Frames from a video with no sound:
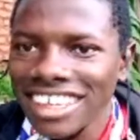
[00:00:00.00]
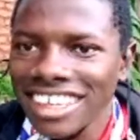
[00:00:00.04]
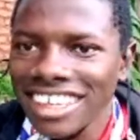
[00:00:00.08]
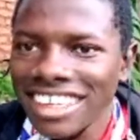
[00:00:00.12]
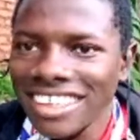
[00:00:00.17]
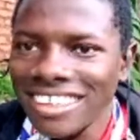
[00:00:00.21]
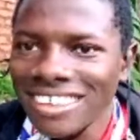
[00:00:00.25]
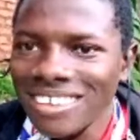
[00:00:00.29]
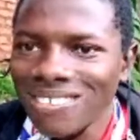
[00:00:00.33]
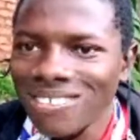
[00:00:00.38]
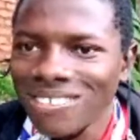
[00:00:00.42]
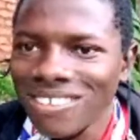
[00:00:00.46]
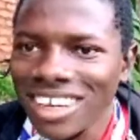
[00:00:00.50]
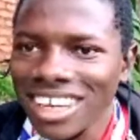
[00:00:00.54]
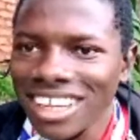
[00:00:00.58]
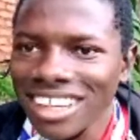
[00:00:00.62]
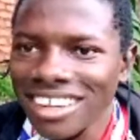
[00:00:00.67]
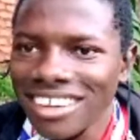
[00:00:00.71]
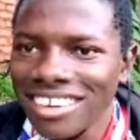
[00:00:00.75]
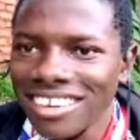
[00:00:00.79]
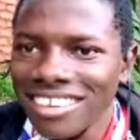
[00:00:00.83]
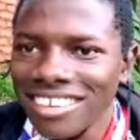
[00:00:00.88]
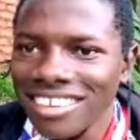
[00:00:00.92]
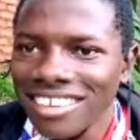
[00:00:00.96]
He is
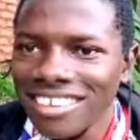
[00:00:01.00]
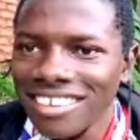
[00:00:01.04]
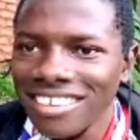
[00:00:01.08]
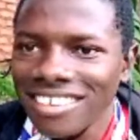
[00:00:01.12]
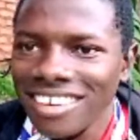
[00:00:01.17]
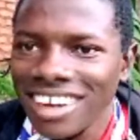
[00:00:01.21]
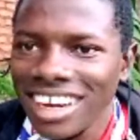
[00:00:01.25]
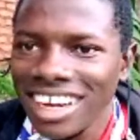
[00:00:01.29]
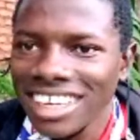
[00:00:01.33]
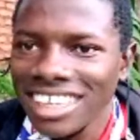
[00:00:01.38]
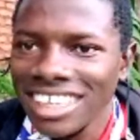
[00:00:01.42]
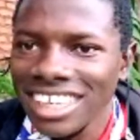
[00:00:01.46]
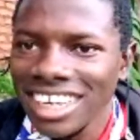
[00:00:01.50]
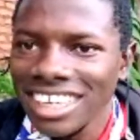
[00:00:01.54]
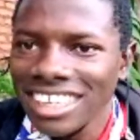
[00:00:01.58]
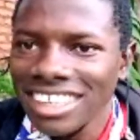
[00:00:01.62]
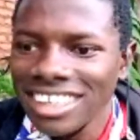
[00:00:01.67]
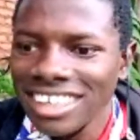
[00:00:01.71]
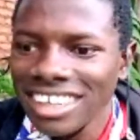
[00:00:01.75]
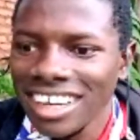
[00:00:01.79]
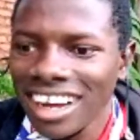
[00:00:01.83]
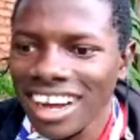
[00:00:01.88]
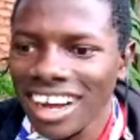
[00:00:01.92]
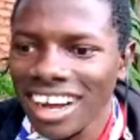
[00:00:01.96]
very good. I
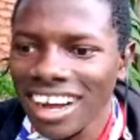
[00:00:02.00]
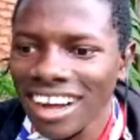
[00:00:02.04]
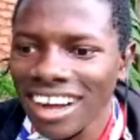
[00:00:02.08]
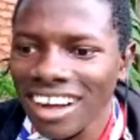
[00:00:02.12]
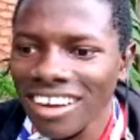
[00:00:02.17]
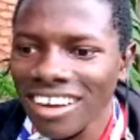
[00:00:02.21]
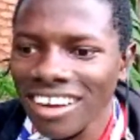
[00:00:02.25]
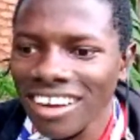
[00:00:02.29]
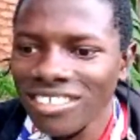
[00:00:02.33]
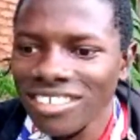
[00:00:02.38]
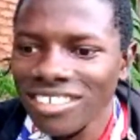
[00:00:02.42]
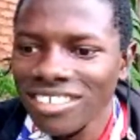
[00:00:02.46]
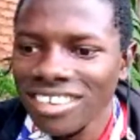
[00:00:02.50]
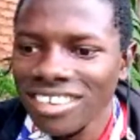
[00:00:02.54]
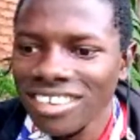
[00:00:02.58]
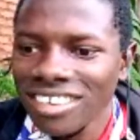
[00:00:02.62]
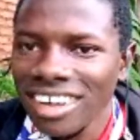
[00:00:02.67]
just have